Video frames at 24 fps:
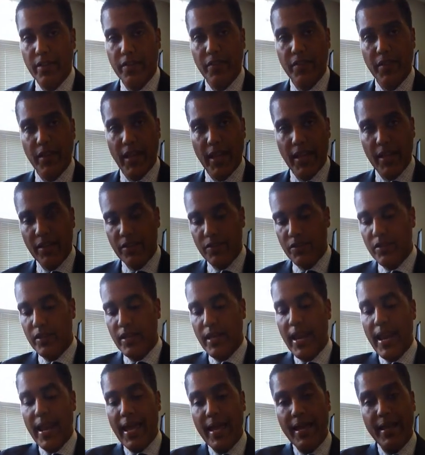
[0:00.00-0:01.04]
The, the
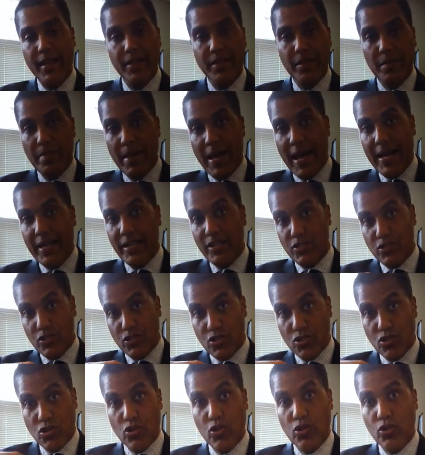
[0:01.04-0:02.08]
head and the back is a
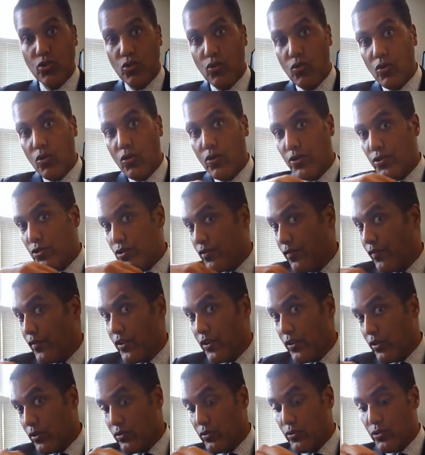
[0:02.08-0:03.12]
circle or
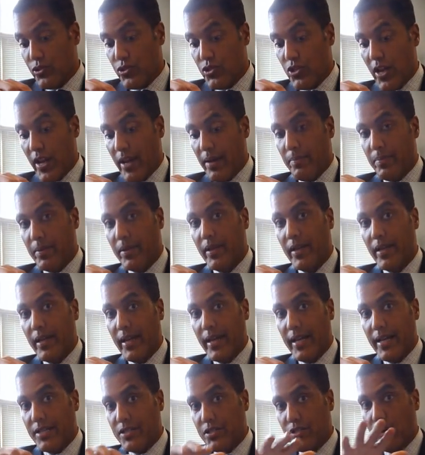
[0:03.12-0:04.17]
spherical shape
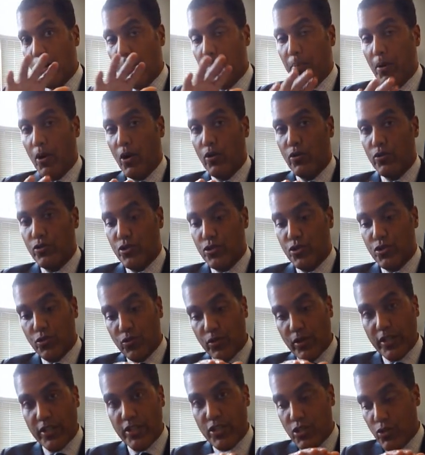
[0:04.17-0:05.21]
as opposed
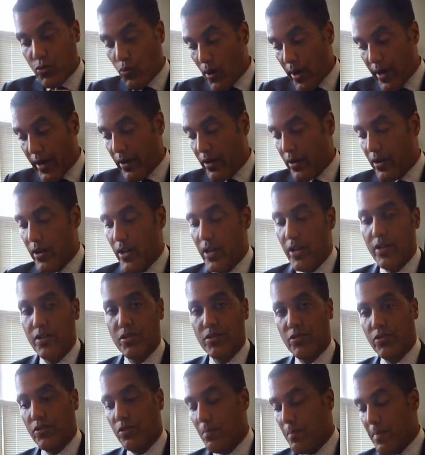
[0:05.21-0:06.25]
to a square.
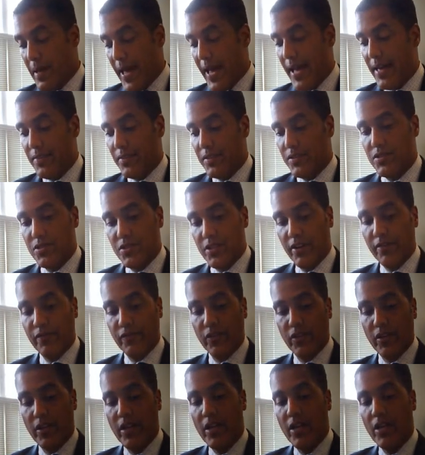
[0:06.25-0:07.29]
So the math is
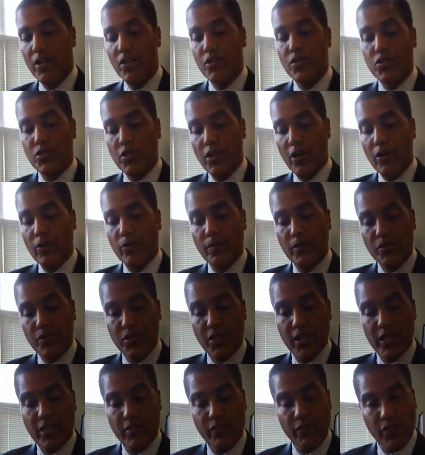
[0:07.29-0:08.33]
different. So
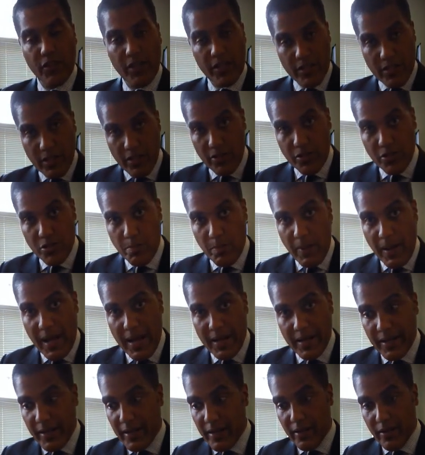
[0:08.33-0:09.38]
just for this little
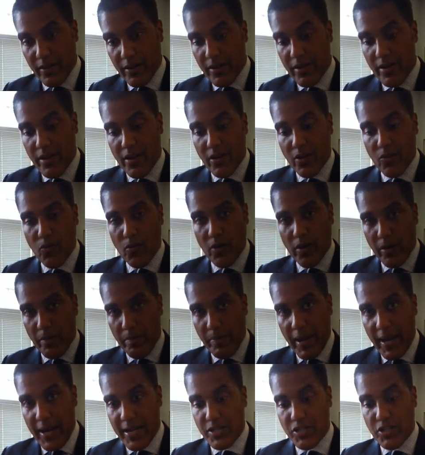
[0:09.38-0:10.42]
spot here, where a
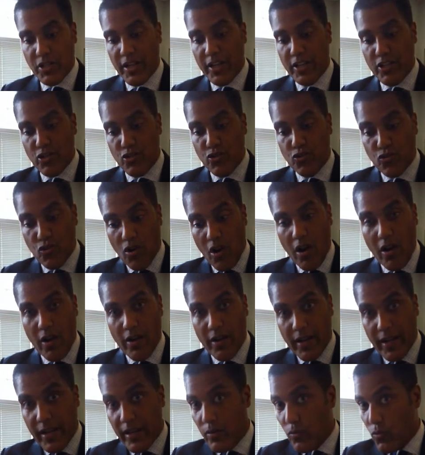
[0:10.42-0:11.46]
patient has
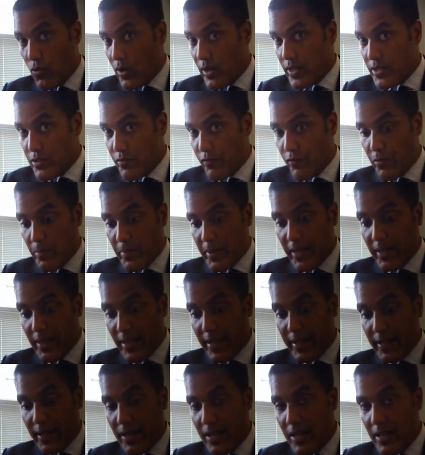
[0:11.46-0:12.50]
drawn in once for me
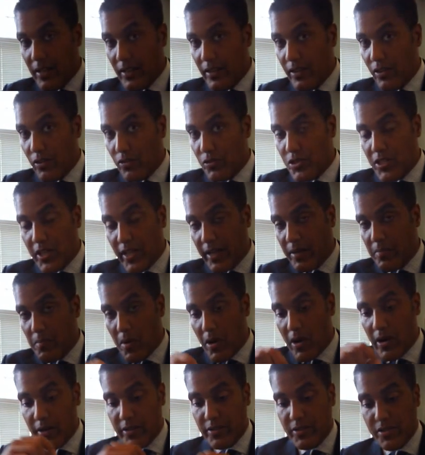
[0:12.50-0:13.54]
like little tick
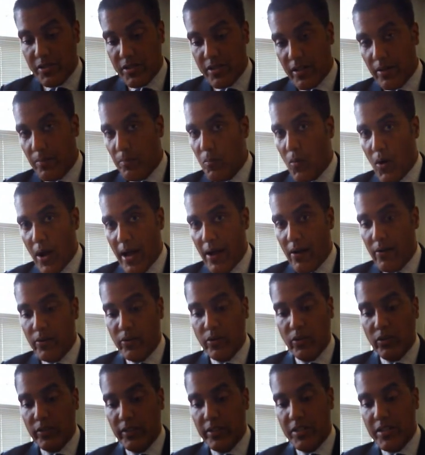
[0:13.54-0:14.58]
marks and said, wow,
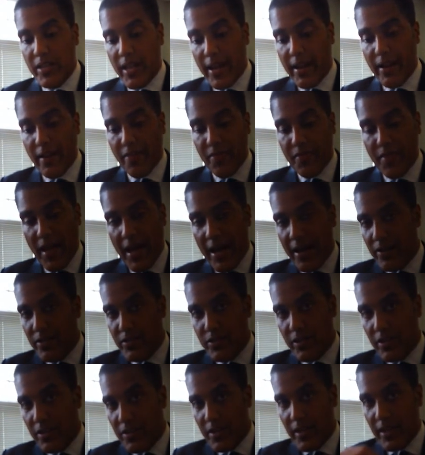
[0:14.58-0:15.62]
it'll only take a
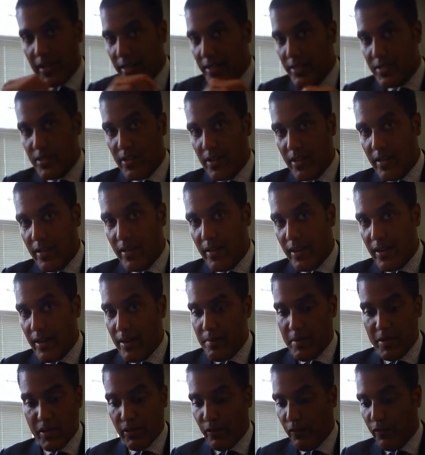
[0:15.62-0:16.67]
thousand of these
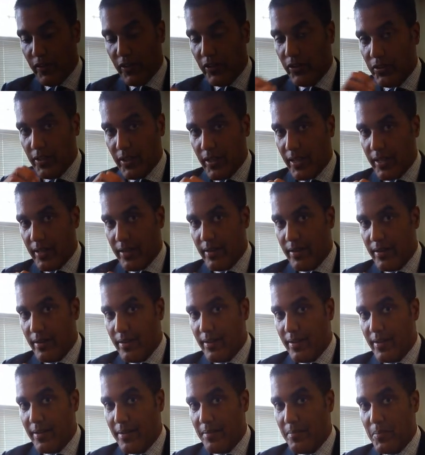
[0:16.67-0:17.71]
and it's filled in,
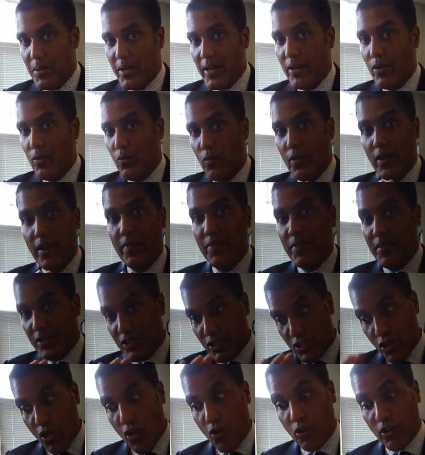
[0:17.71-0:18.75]
but
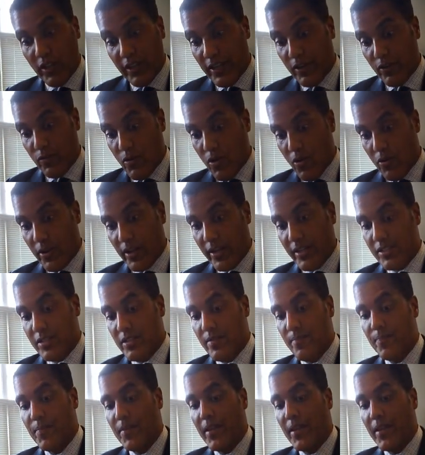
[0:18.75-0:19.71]
this totally erroneous.